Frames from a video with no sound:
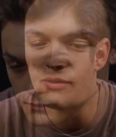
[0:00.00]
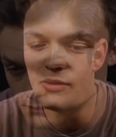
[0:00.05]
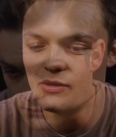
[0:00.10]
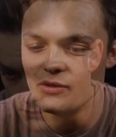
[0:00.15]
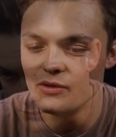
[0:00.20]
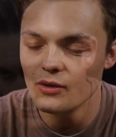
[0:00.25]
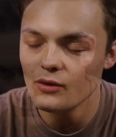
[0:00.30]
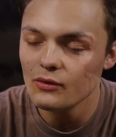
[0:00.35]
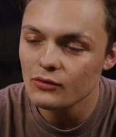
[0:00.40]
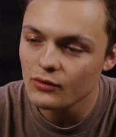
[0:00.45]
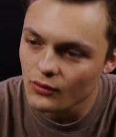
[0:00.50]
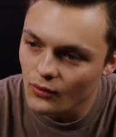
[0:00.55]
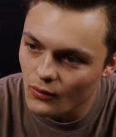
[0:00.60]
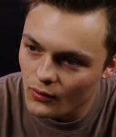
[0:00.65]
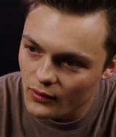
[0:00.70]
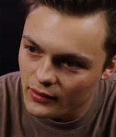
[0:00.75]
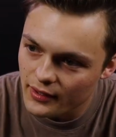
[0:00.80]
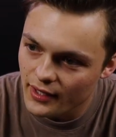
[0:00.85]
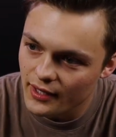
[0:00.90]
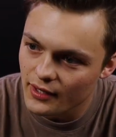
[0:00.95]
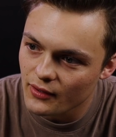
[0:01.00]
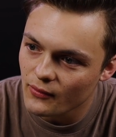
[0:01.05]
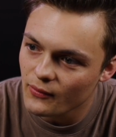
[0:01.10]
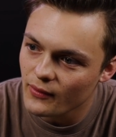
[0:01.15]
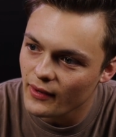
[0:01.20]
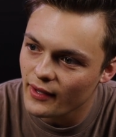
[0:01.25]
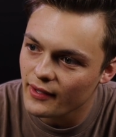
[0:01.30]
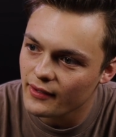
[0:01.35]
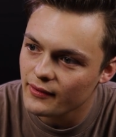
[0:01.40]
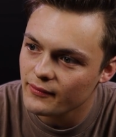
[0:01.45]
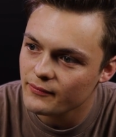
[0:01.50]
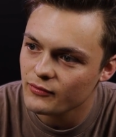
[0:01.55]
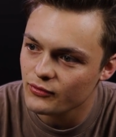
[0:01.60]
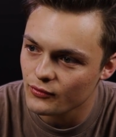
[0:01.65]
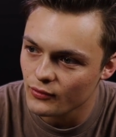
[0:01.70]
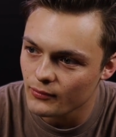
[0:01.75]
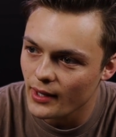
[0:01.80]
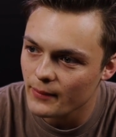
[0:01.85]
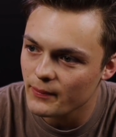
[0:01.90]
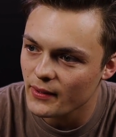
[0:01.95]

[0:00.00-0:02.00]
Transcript: Knew the Lord in a way through my